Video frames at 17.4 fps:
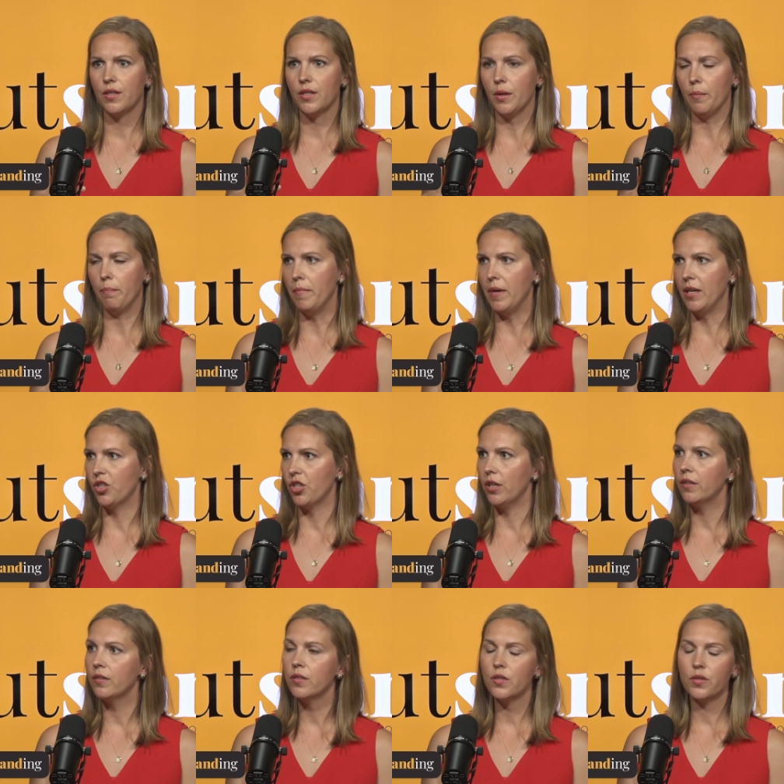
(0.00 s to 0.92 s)

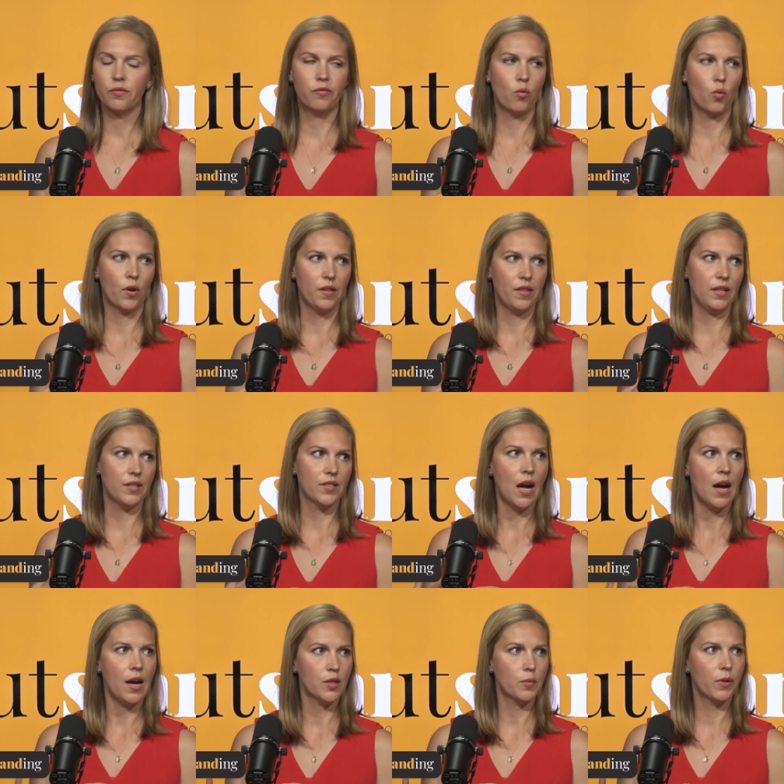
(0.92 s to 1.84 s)
submissions for these
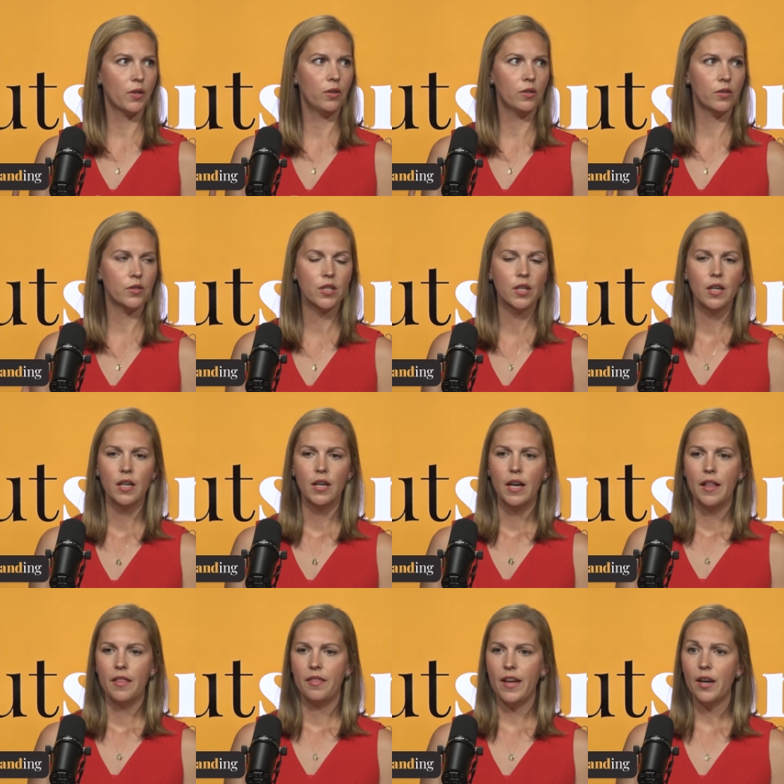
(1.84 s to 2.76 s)
hospitals,
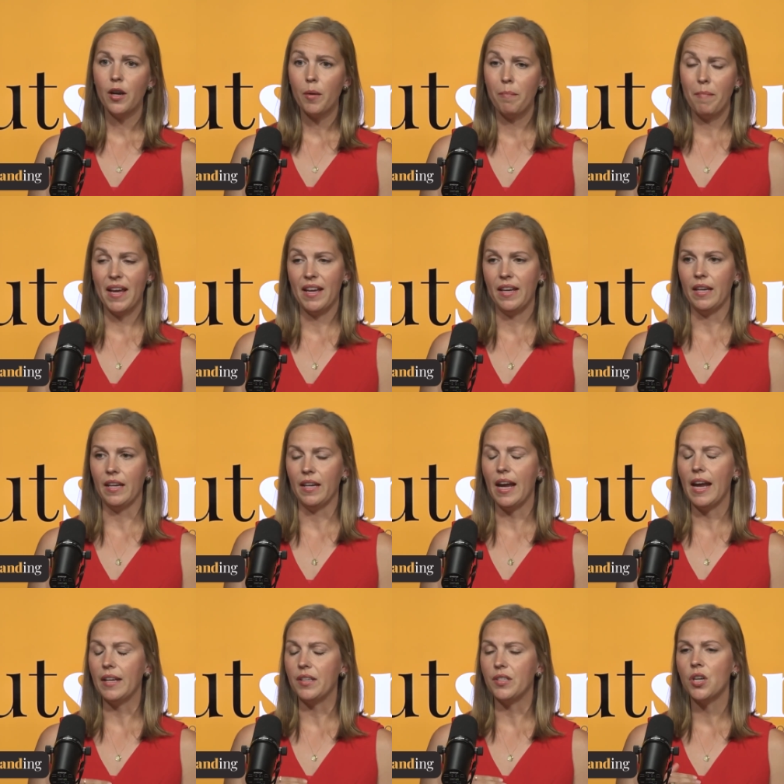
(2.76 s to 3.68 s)
they are making
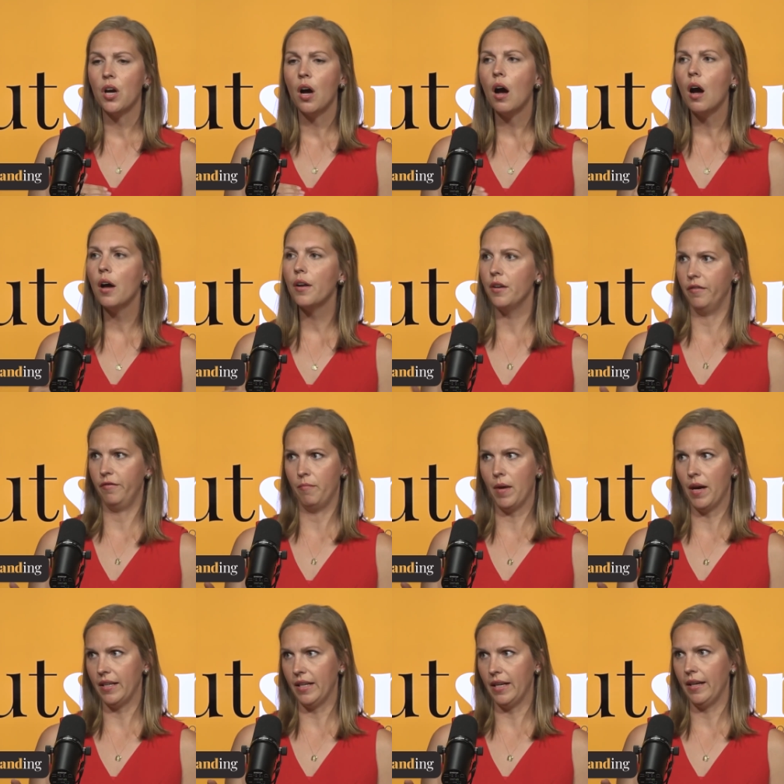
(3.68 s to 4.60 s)
a ton of
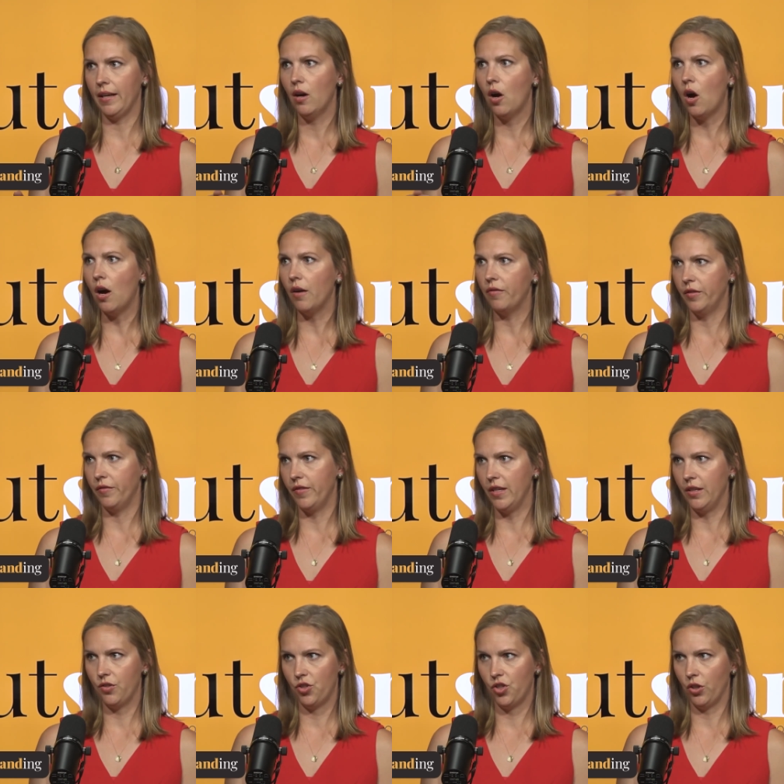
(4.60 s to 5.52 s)
money off of
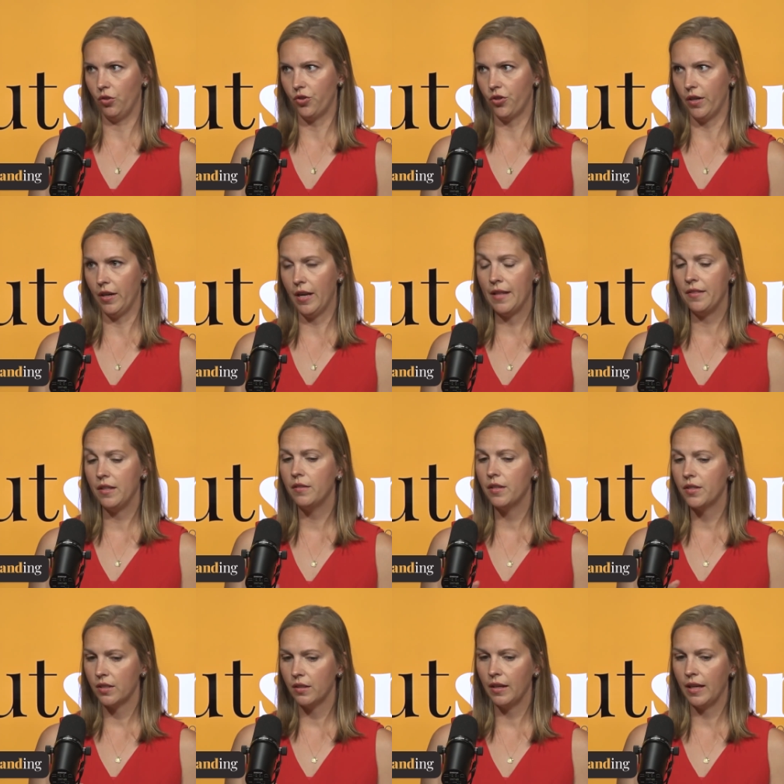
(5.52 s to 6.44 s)
these children. And
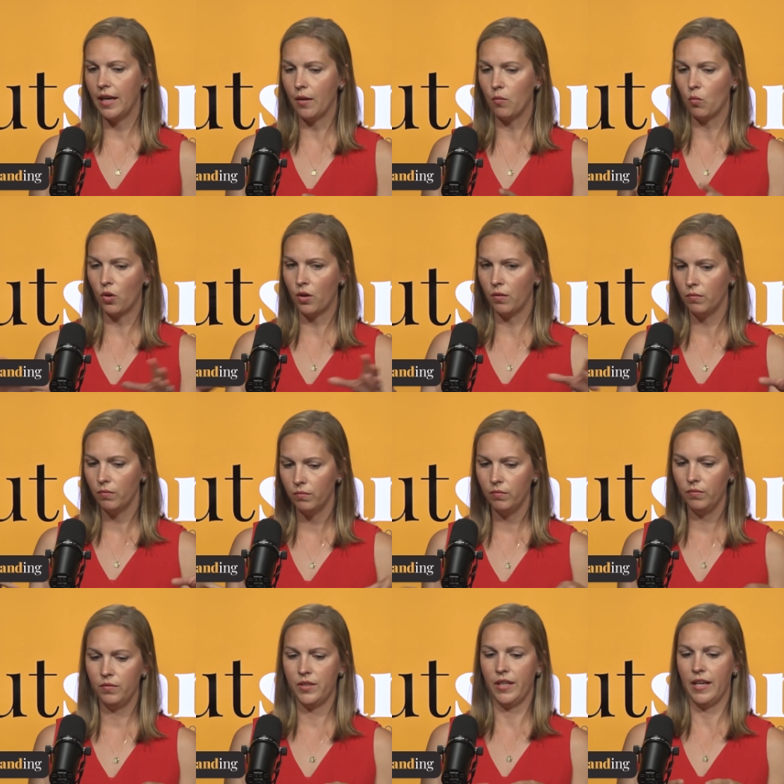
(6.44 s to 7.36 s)
this, again, we're
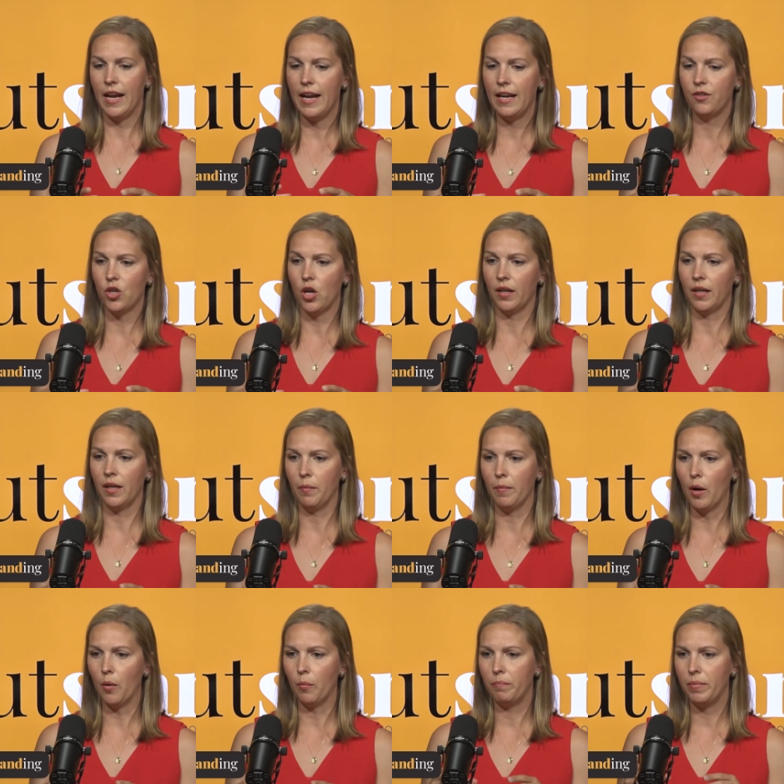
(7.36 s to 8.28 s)
today talking
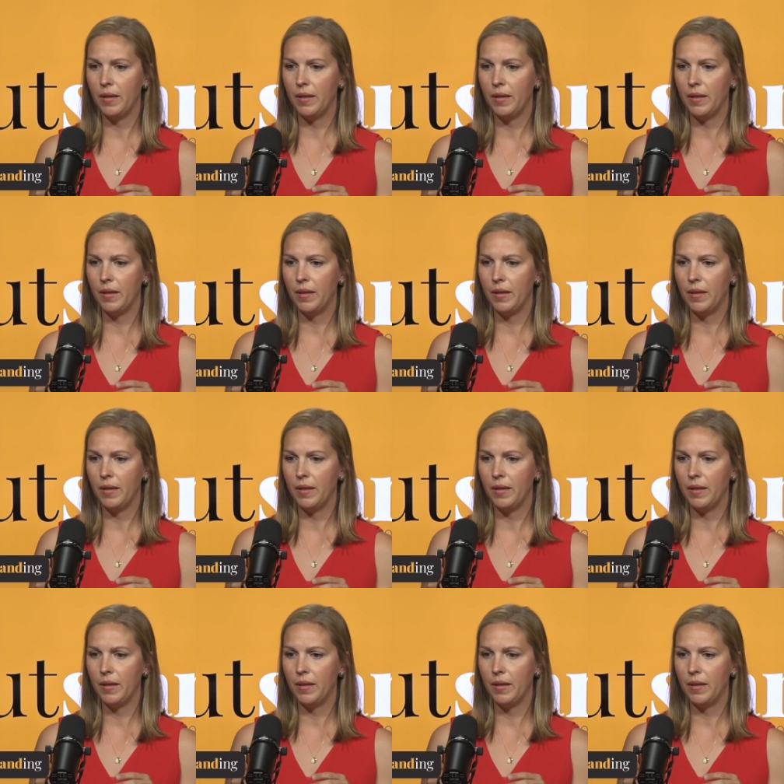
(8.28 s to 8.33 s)
about